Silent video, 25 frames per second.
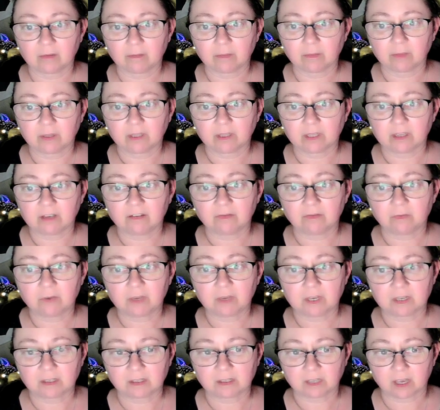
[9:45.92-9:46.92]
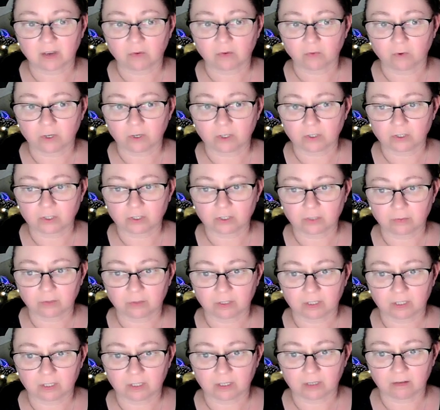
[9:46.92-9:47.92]
believe because I wish to
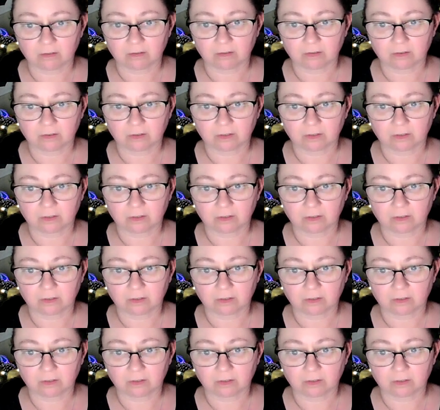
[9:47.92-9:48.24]
believe?